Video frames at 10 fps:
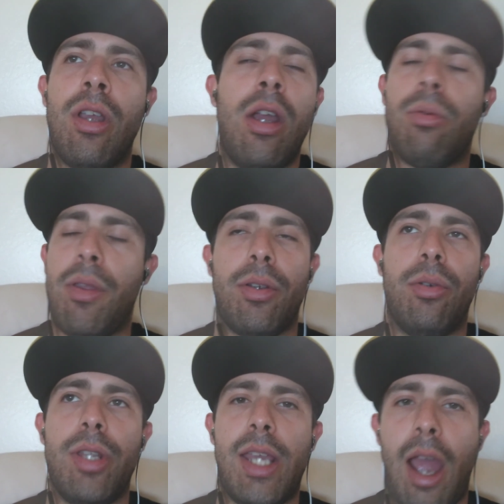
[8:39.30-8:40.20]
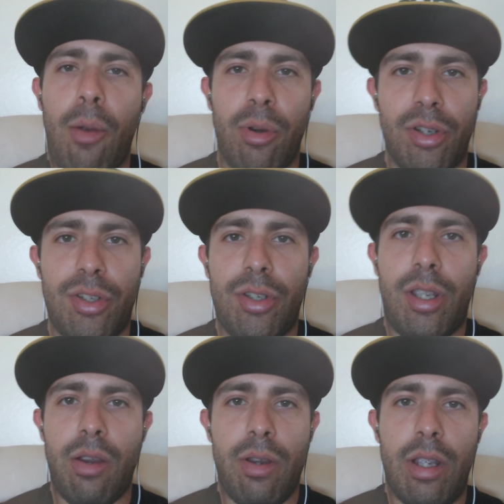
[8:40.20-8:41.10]
rather only cowards
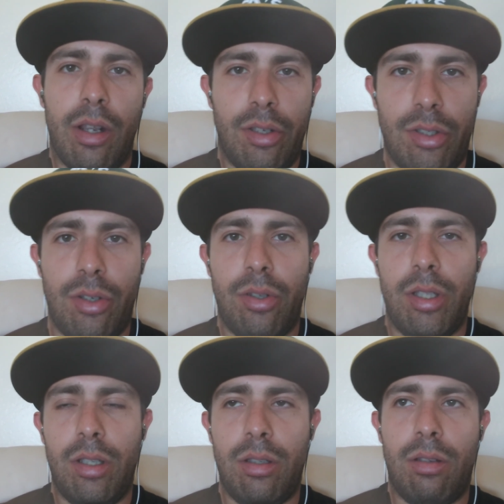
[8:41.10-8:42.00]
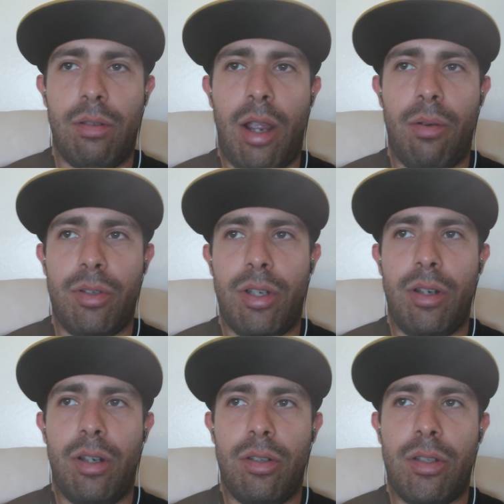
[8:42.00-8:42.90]
carry guns. Only you know cowards carry
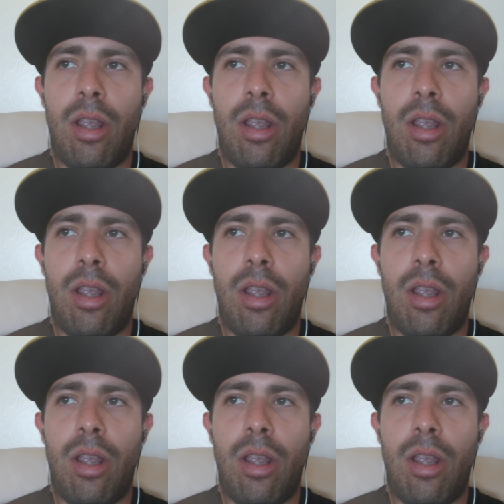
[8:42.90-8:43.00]
guns.